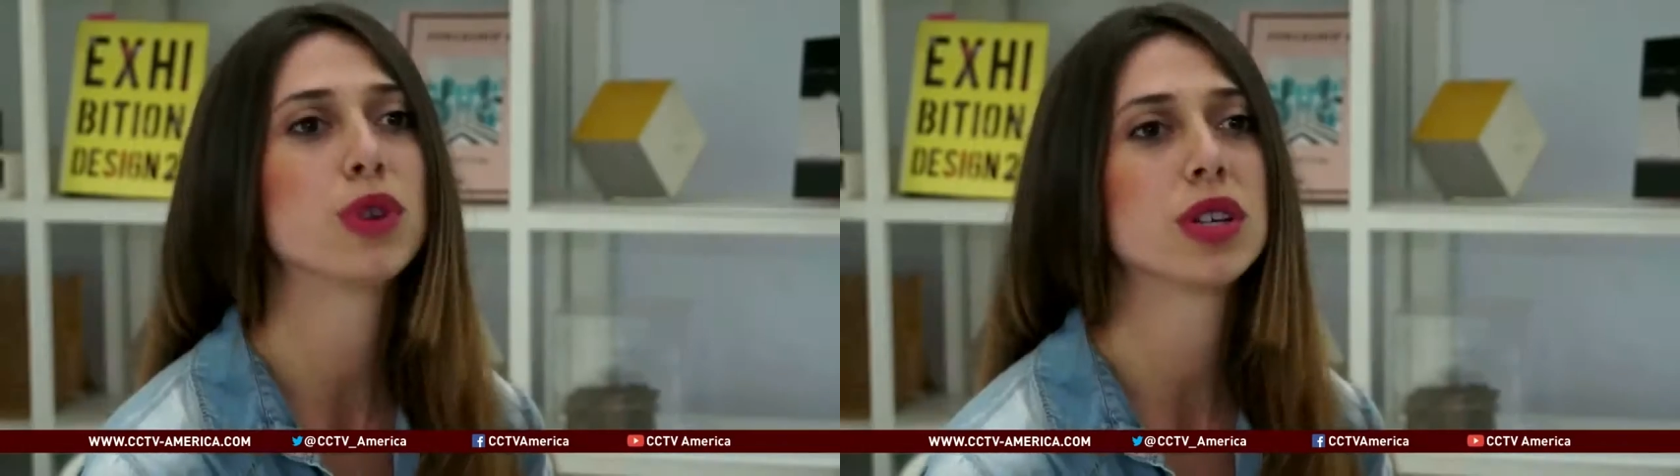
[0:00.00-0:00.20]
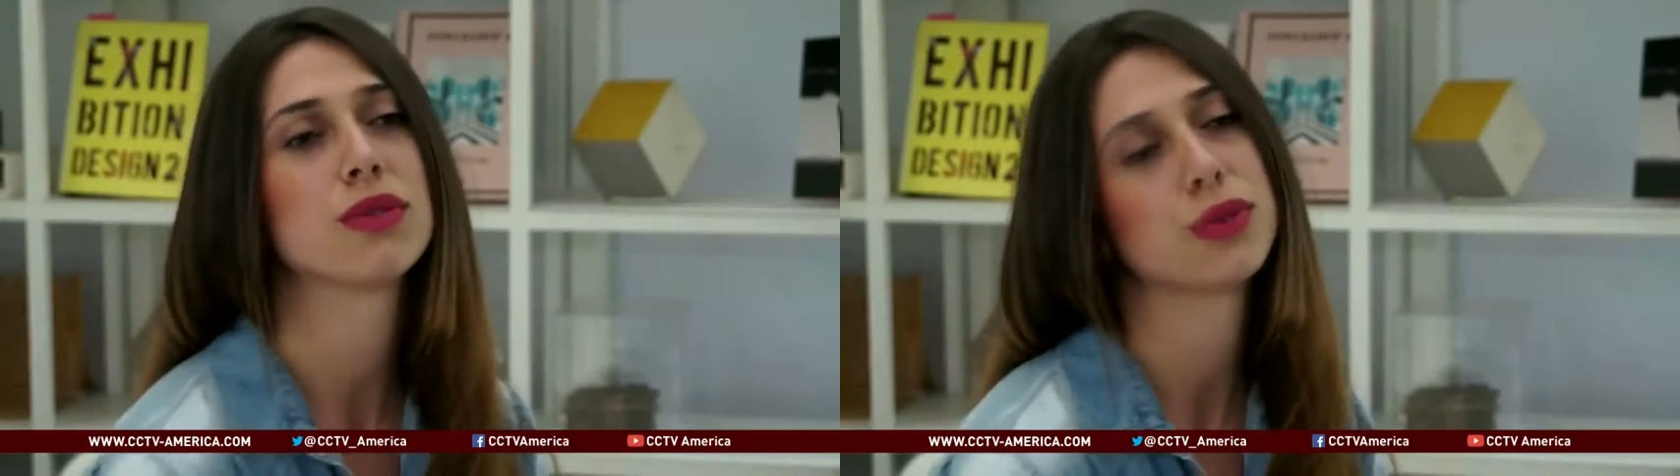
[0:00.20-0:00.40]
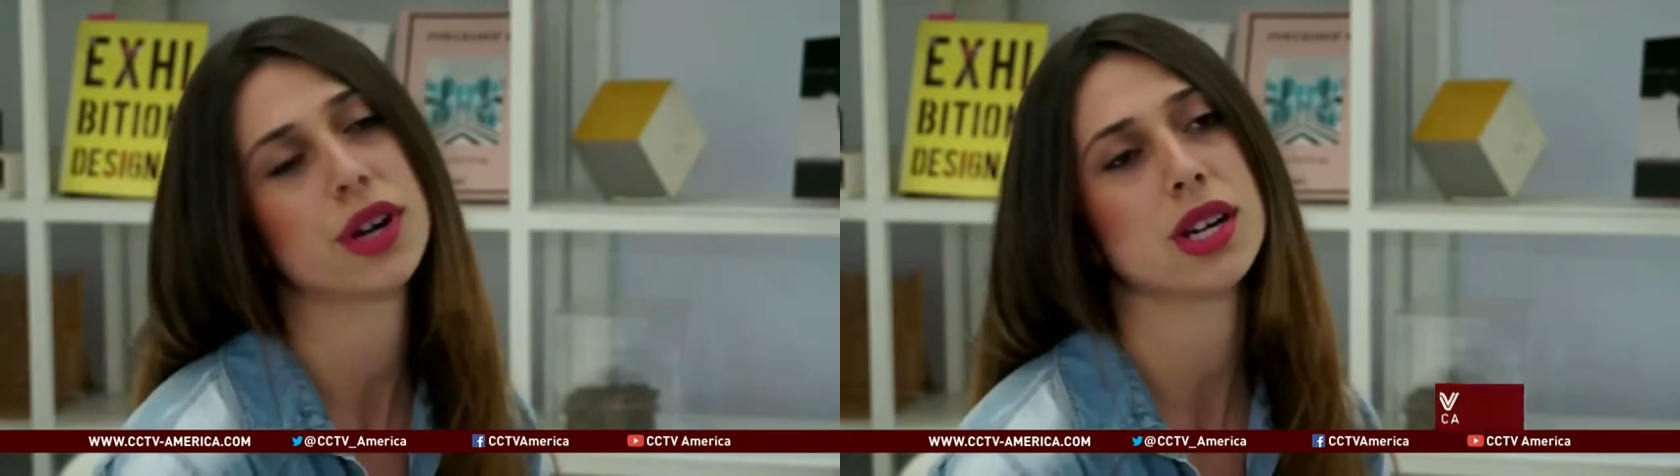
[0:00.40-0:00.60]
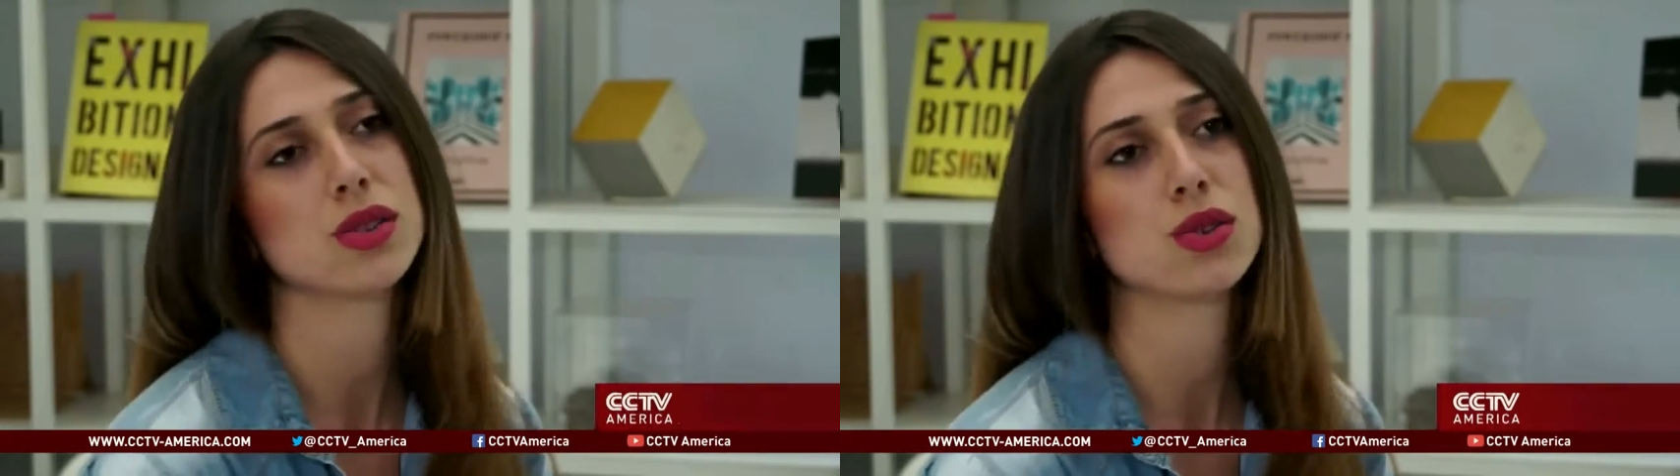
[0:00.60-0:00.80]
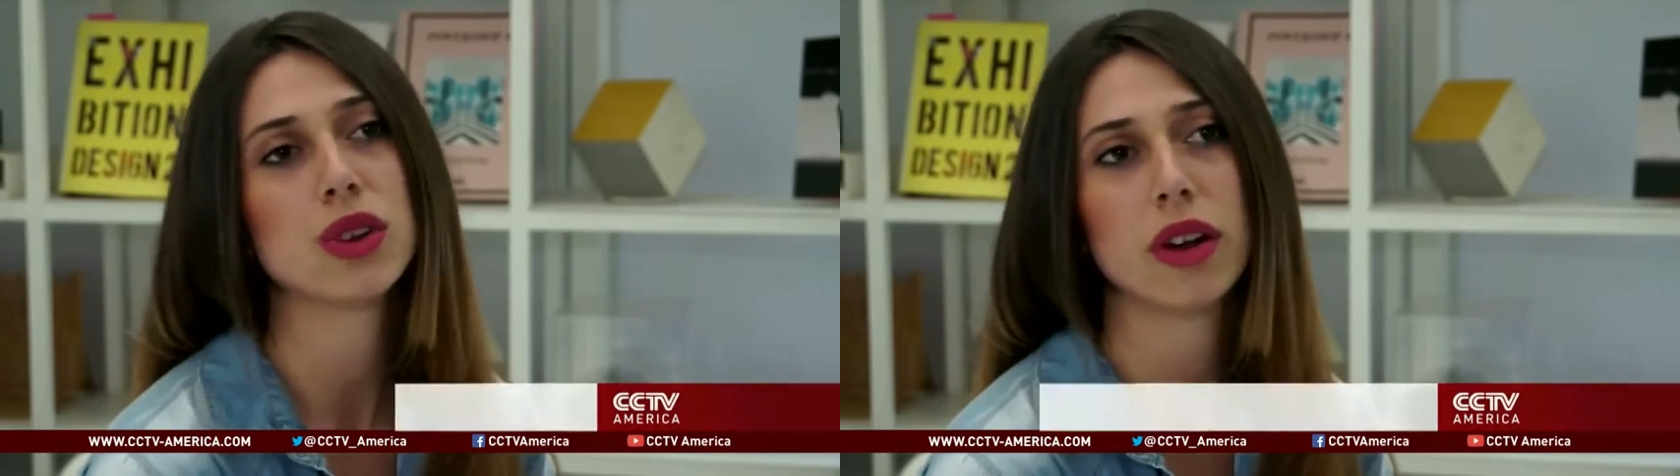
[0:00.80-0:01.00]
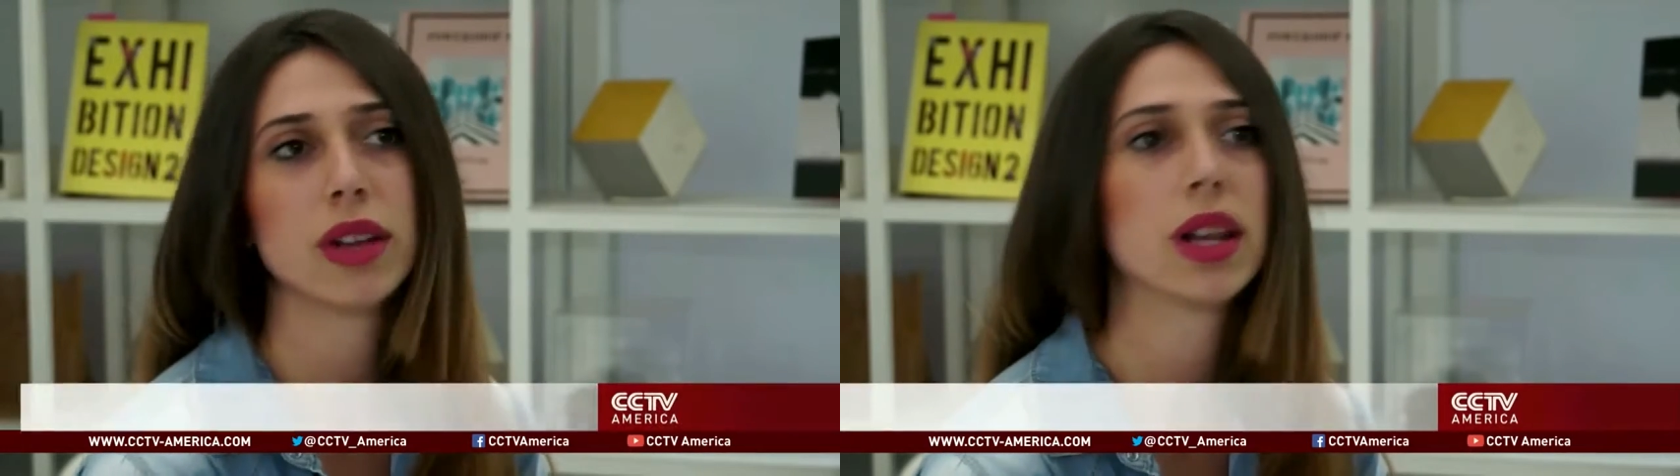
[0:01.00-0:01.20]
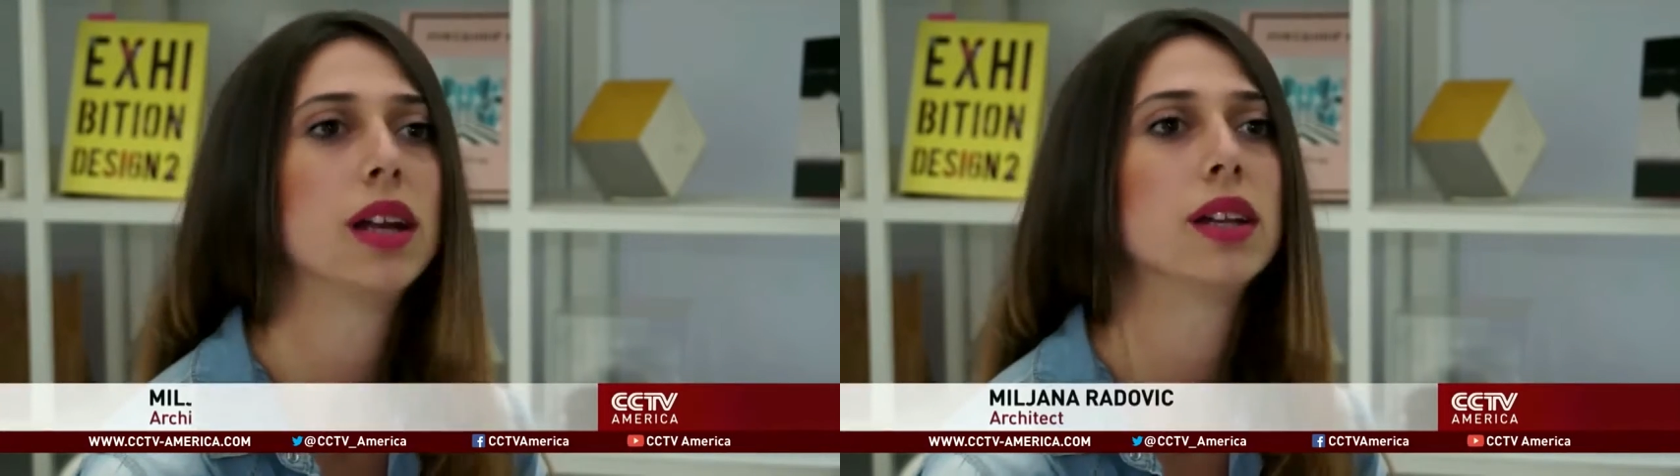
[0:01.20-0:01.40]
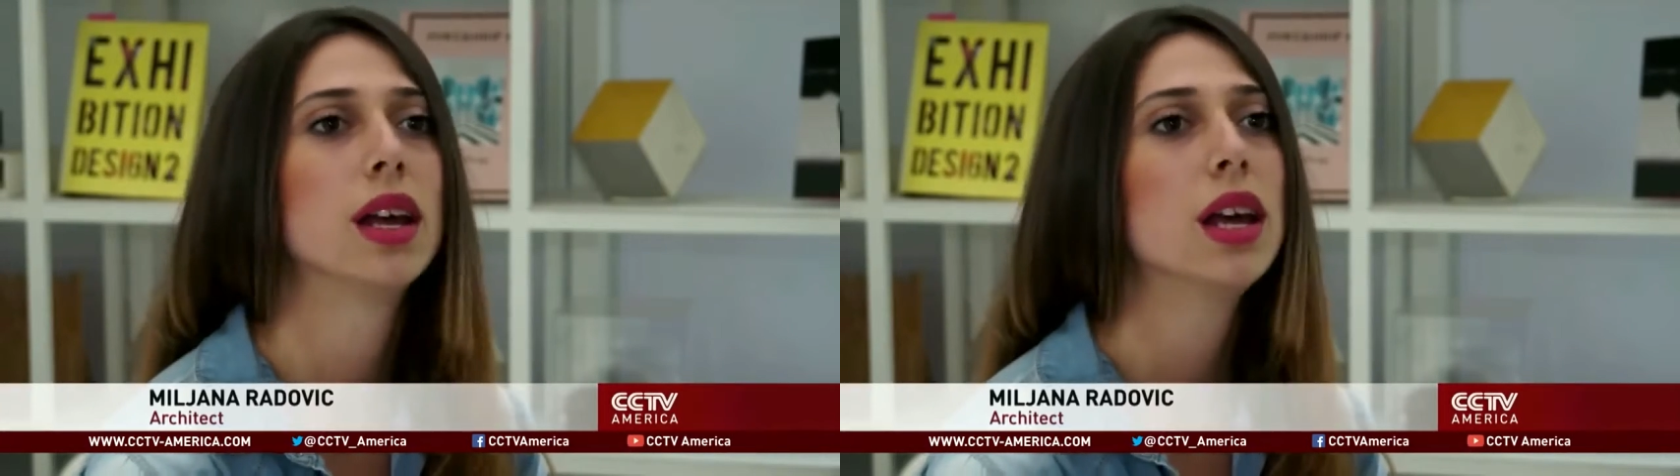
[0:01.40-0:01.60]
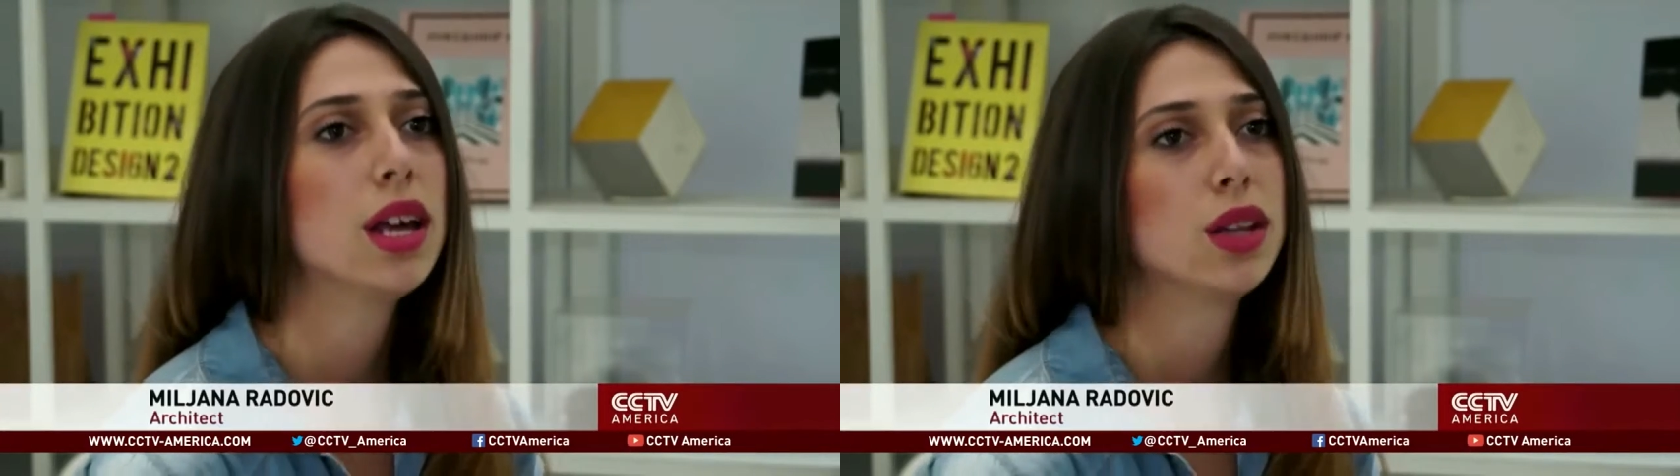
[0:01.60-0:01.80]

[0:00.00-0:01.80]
important for us to travel and